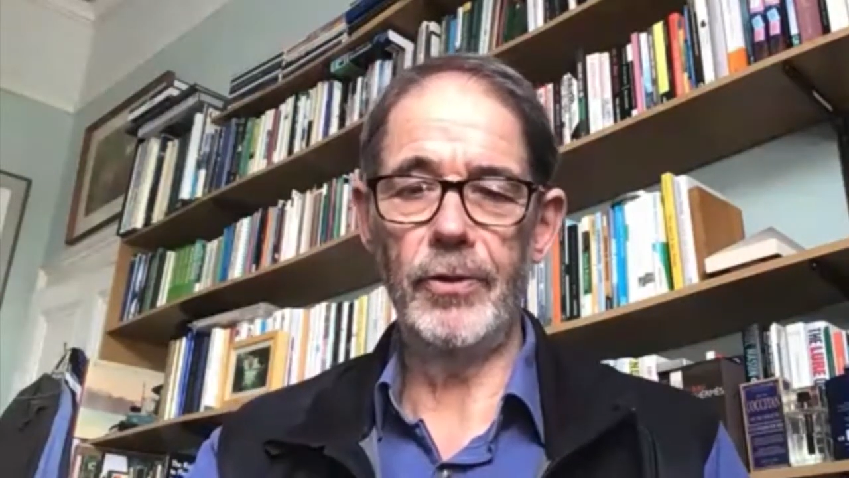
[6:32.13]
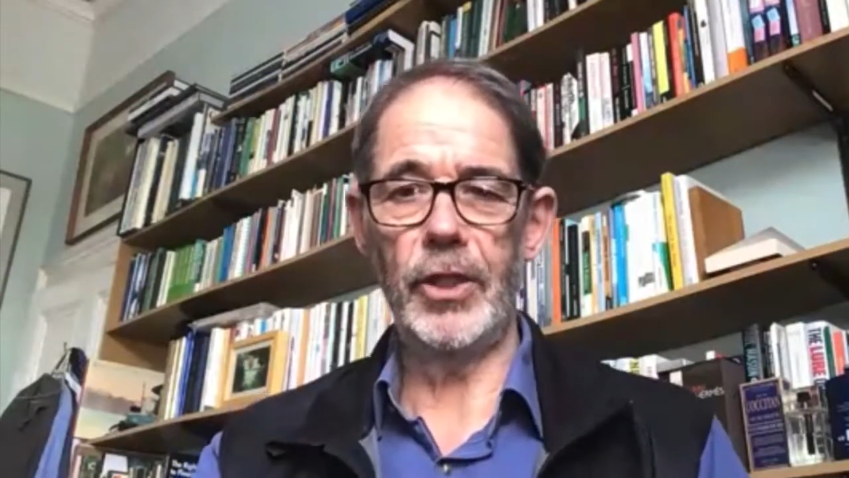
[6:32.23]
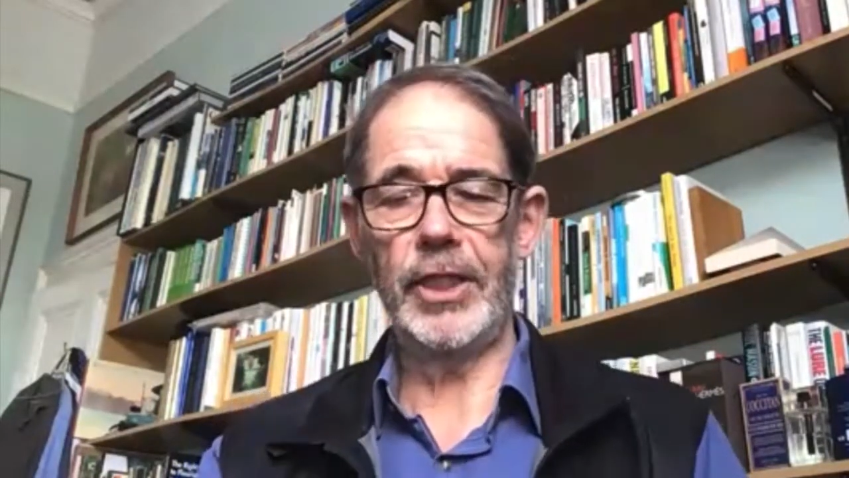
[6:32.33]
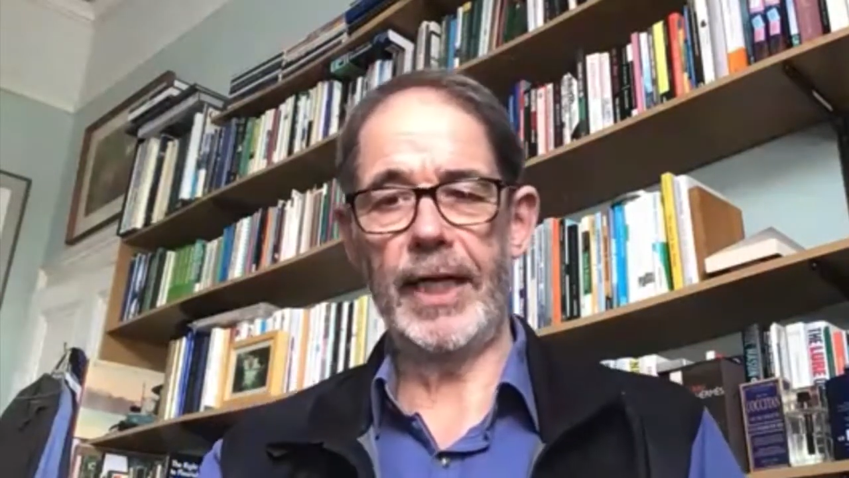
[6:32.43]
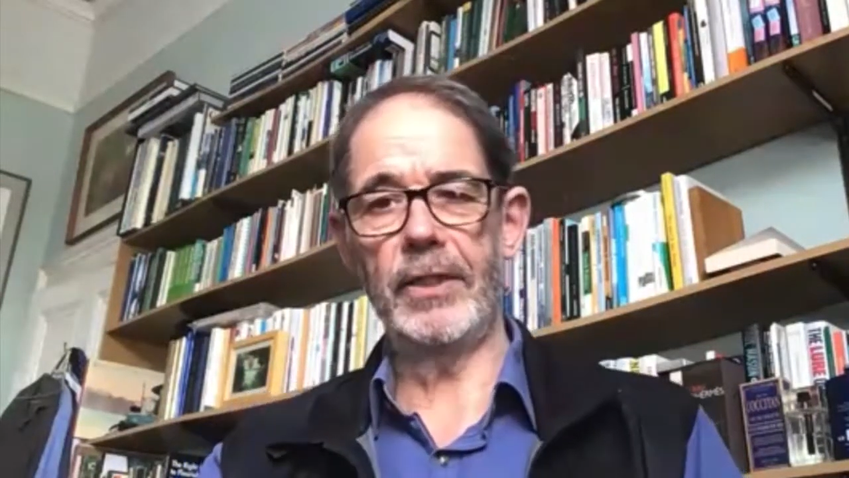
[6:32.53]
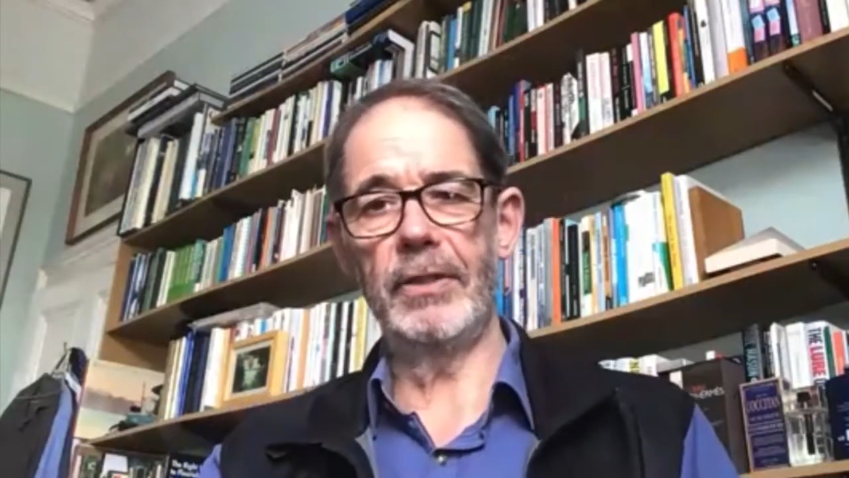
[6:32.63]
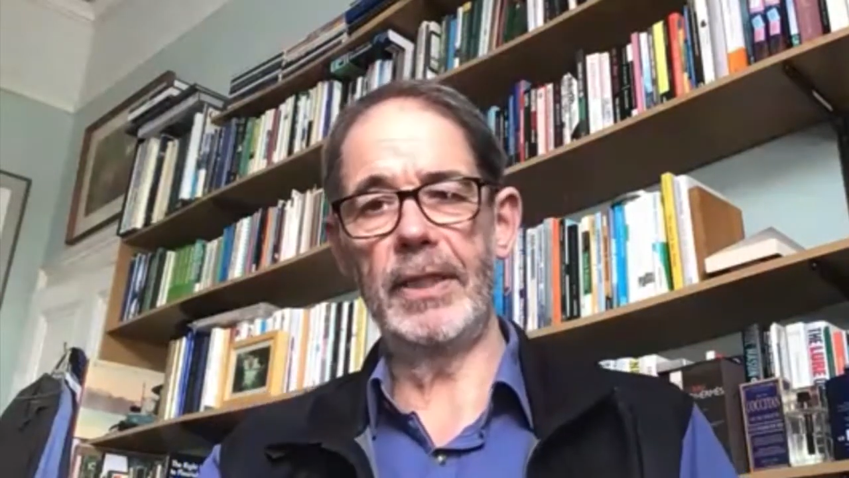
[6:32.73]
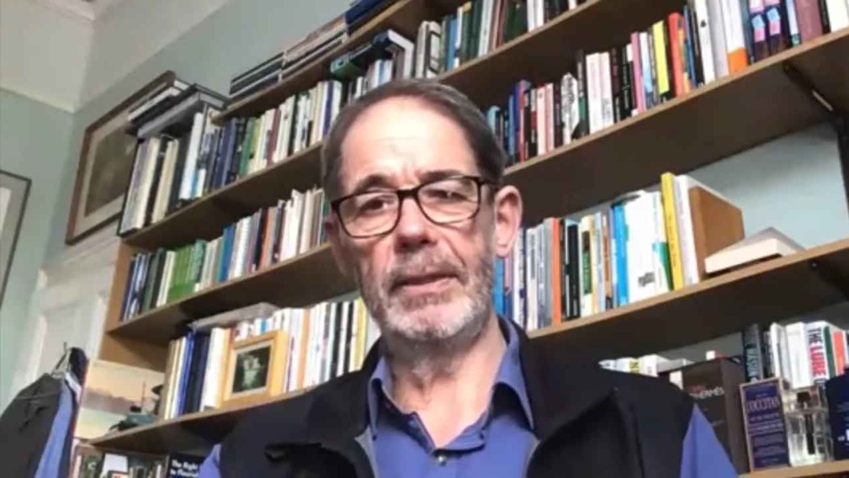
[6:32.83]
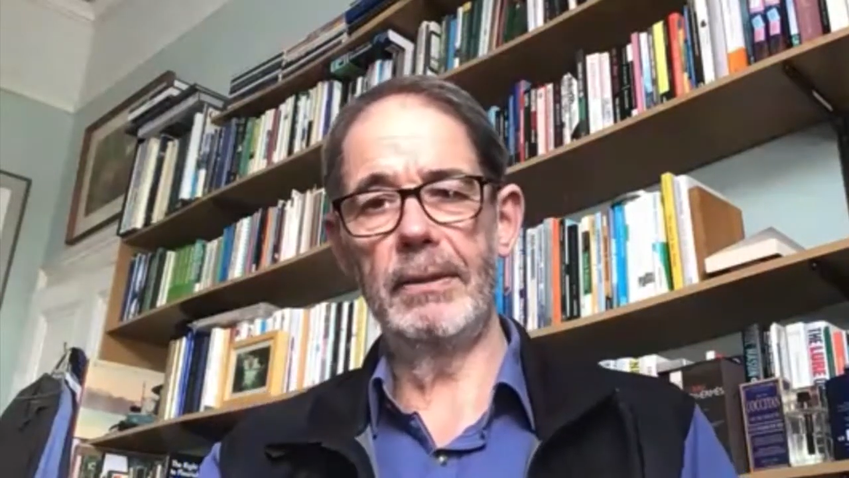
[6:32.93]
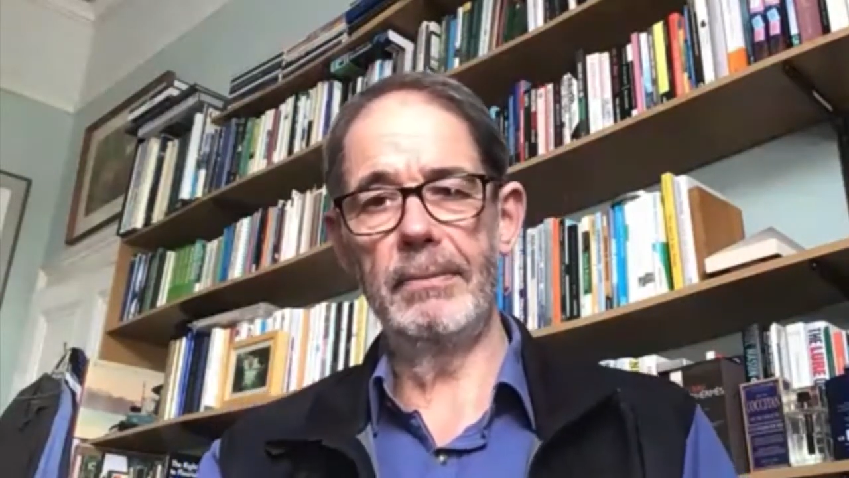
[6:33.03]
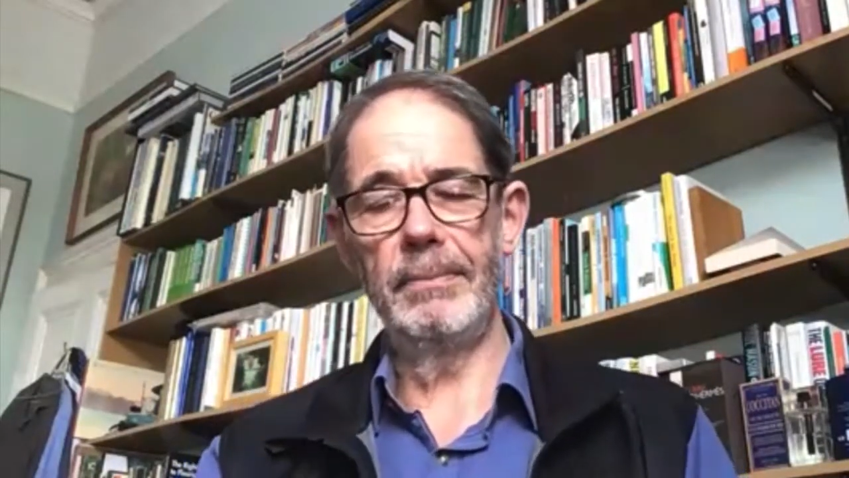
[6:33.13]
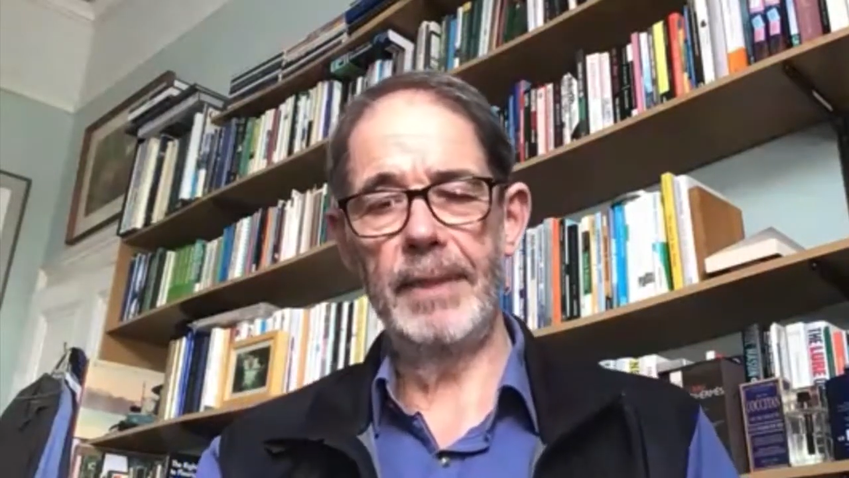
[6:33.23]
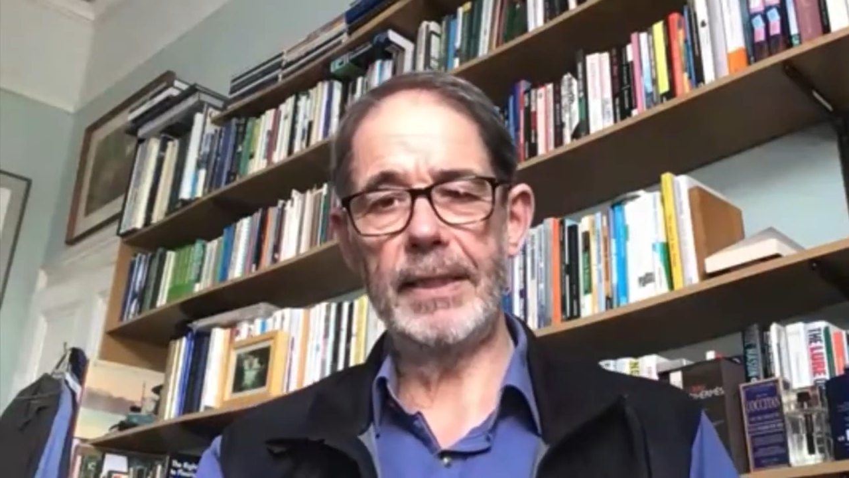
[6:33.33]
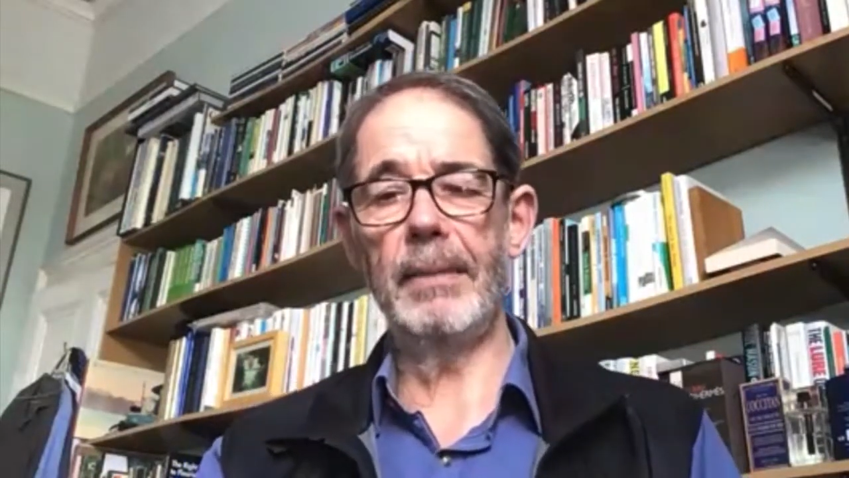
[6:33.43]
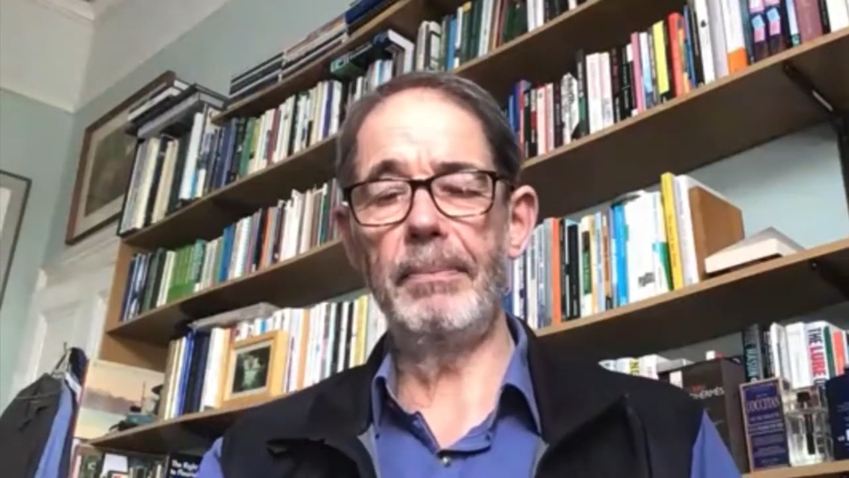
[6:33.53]
trajectory.
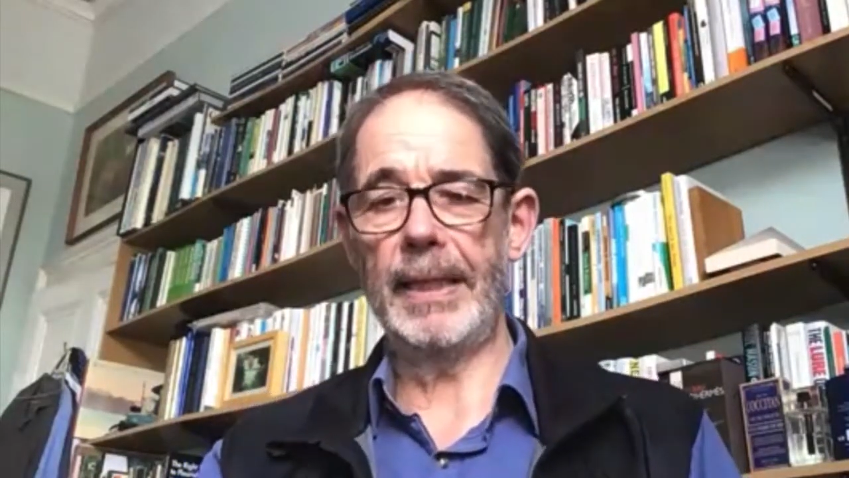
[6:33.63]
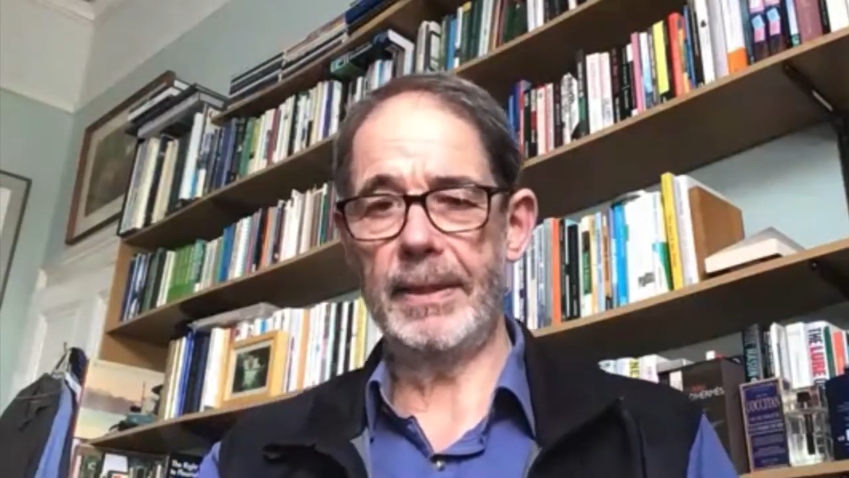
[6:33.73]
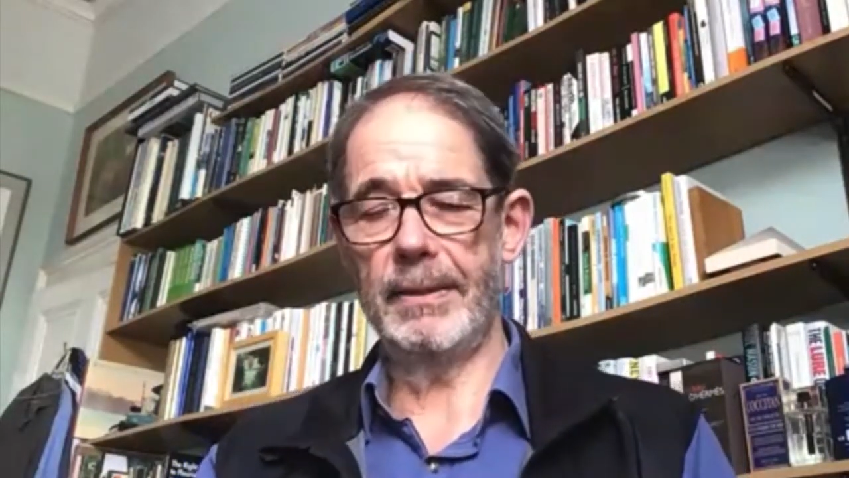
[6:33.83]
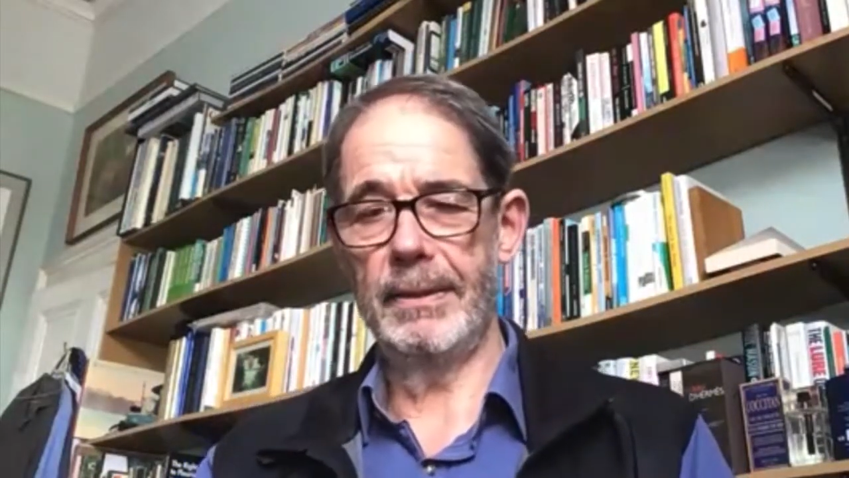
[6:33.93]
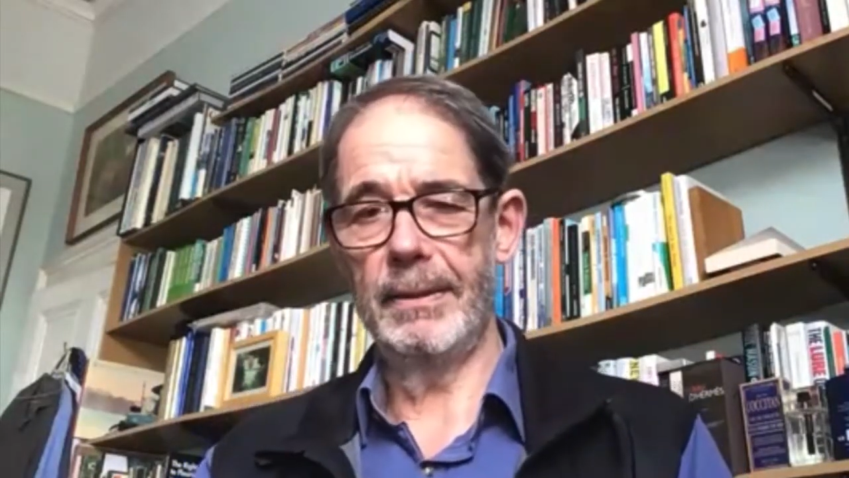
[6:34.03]
That's the best